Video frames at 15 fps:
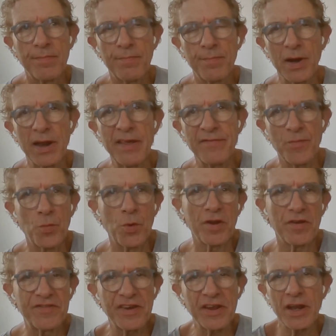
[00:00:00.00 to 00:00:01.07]
believe in what
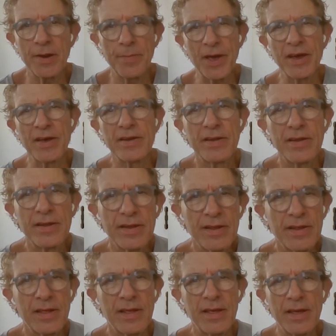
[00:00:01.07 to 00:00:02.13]
you're singing about.
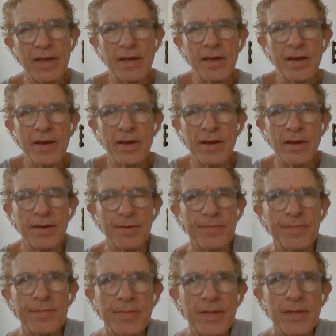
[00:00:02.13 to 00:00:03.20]

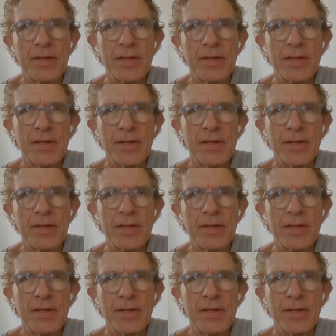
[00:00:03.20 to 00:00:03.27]
And